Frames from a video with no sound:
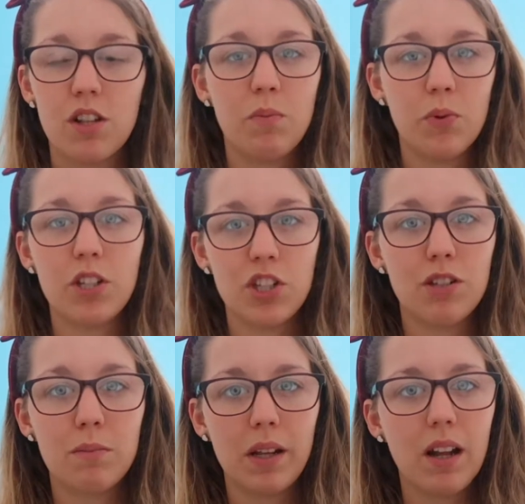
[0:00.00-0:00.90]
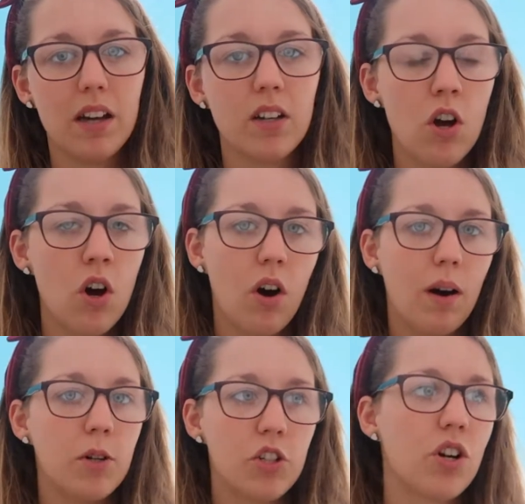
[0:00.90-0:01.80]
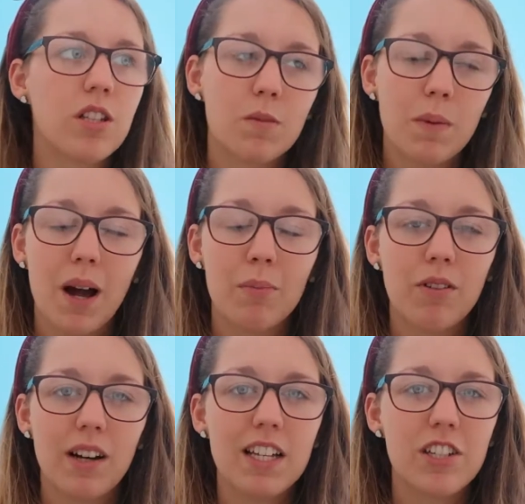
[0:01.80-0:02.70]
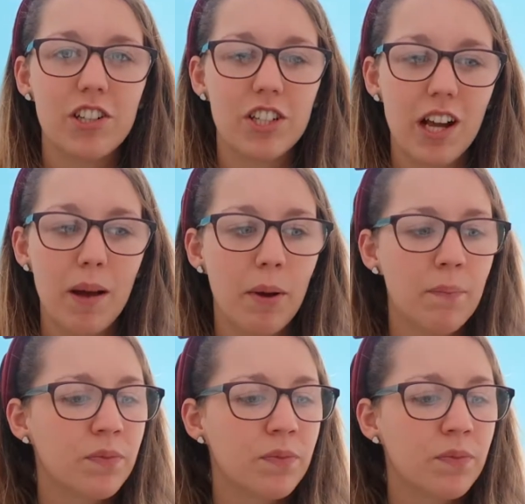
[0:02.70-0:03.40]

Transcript: So the boy shouldn't be like, oh, I'm going to try and split up a relationship.